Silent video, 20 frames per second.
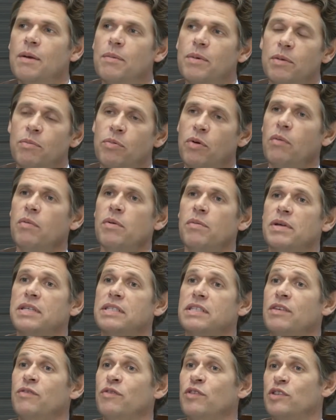But the problem
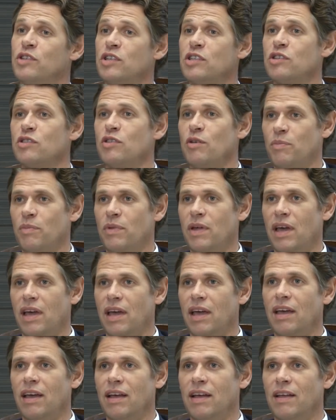is, if you just stop
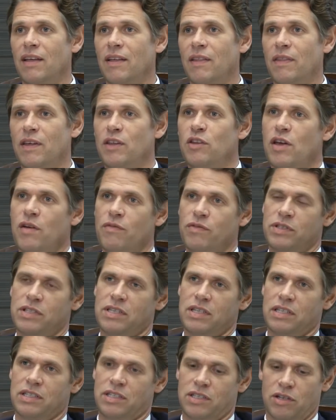there, then you have
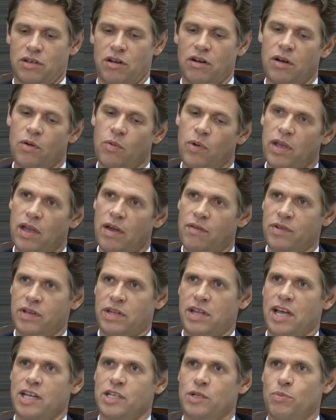a scenario where you have a
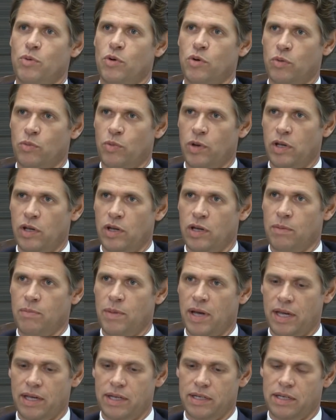dashboard where you can
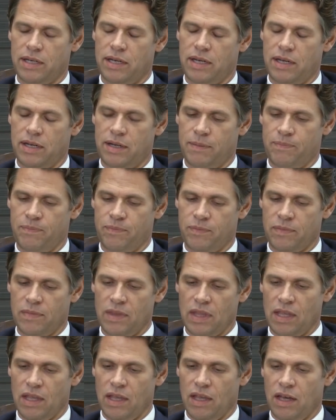make an
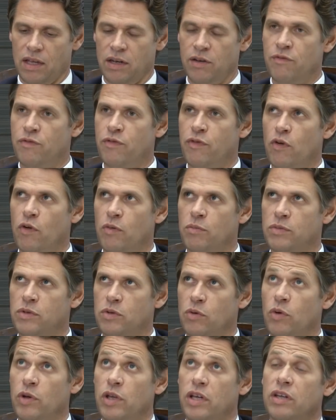
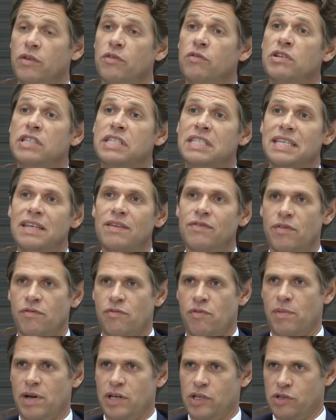informed, or you can receive
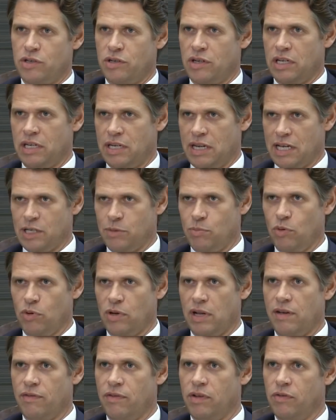information on a
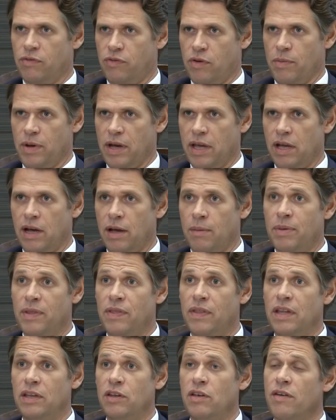dashboard level from AI,
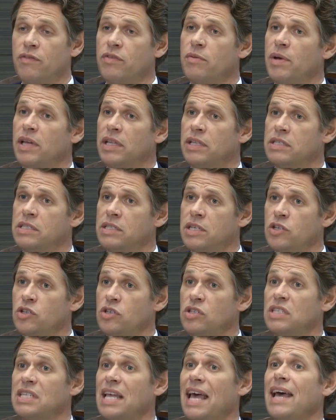but then you have to make
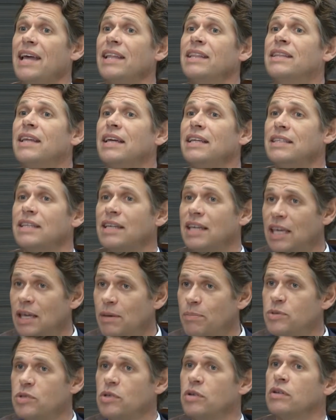decisions and data
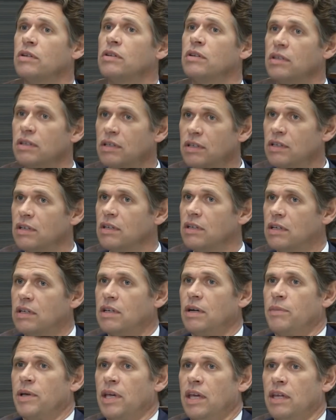keeps on
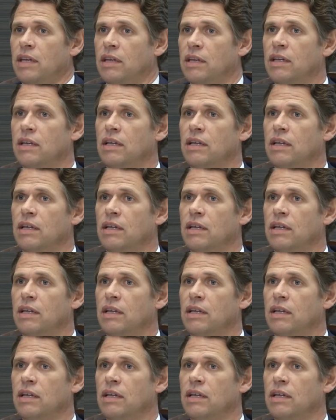coming in.